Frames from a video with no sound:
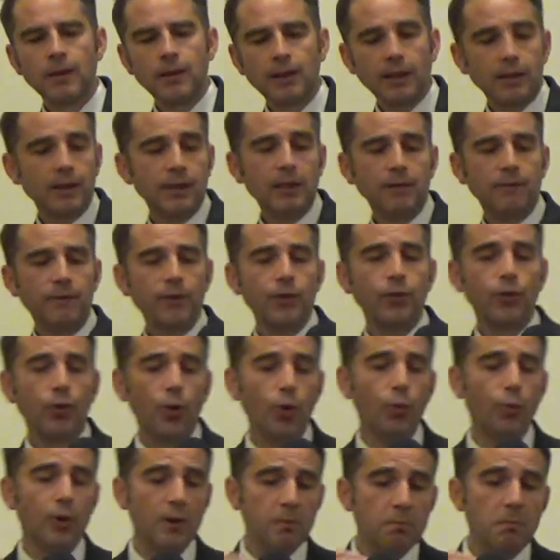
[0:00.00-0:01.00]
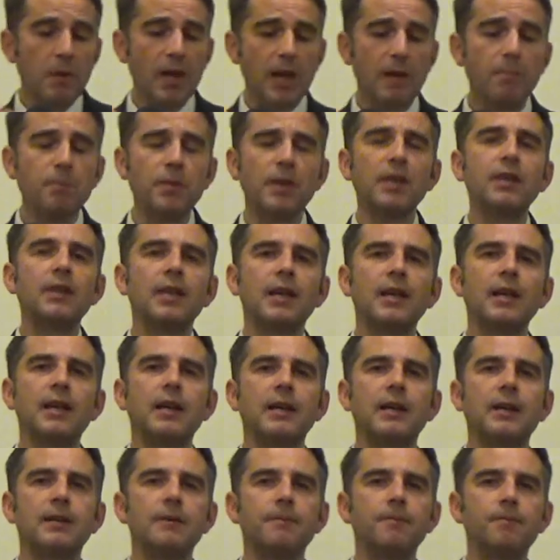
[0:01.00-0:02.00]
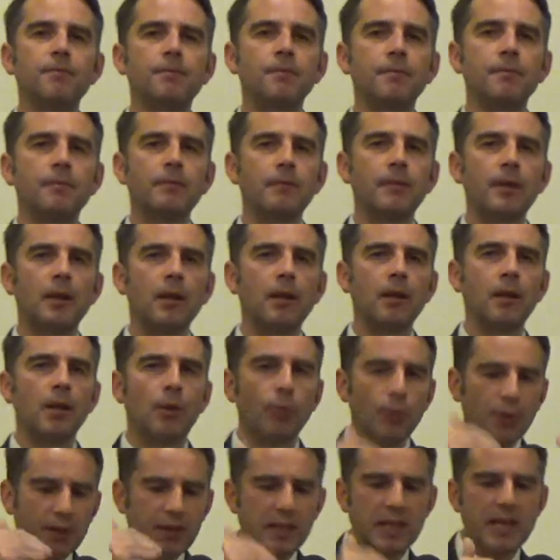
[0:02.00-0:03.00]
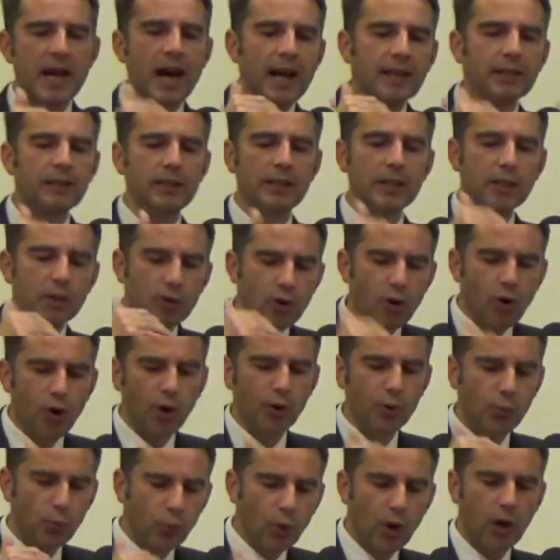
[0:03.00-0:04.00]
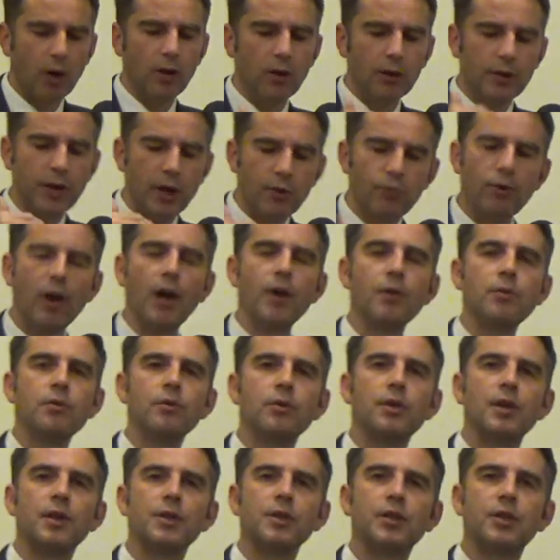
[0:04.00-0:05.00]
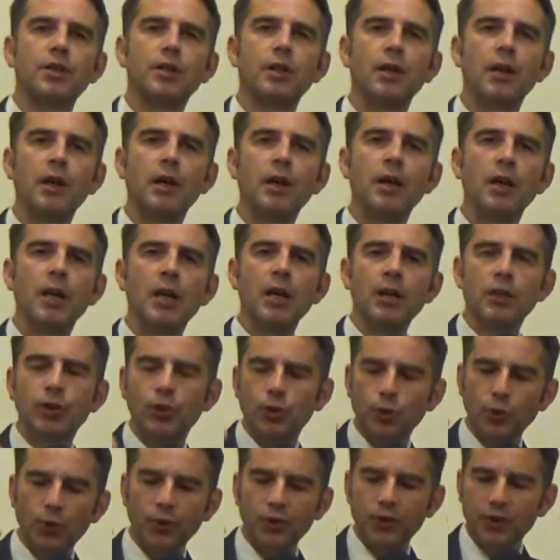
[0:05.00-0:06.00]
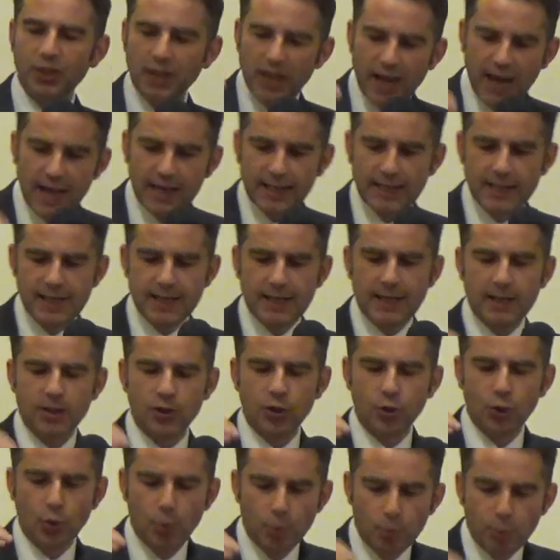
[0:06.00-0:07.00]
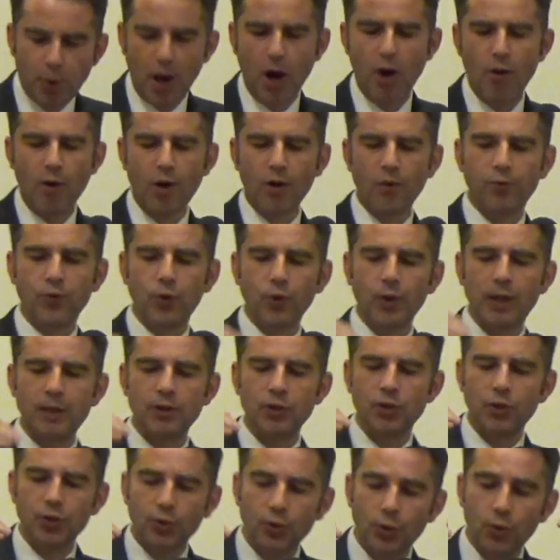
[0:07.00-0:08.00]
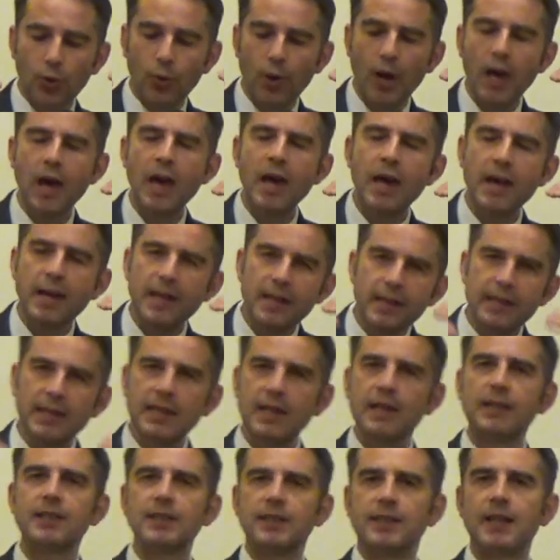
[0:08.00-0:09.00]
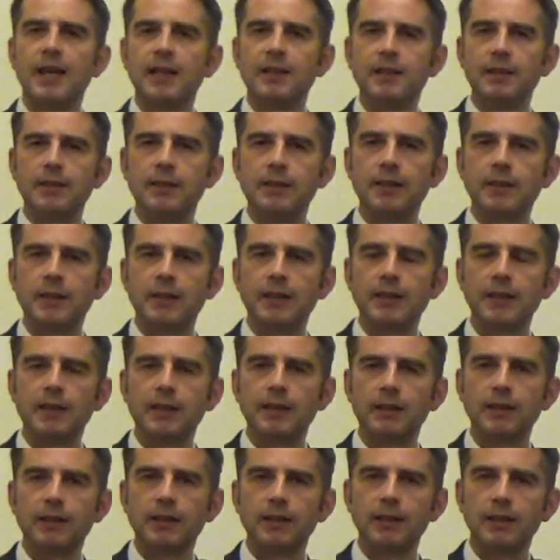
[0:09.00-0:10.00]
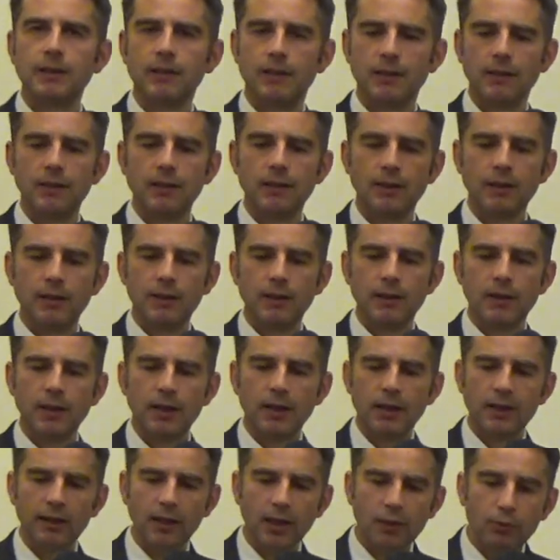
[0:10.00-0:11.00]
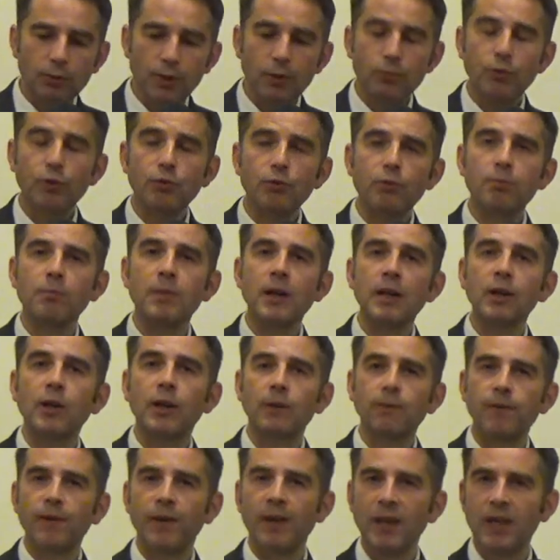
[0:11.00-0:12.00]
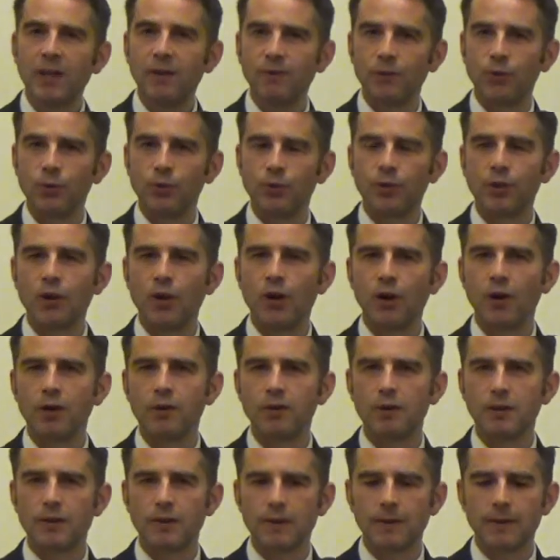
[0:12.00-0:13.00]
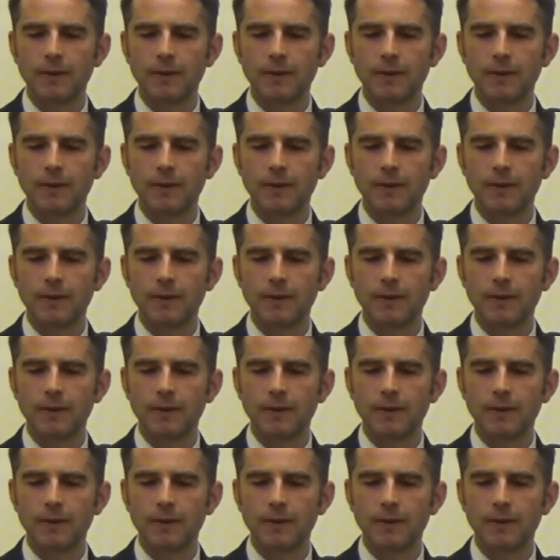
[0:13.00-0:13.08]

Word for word: That even though we may be there with the anti-God world around us, so threatening and so powerful and so in the ascendancy, that we would remain faithful to God.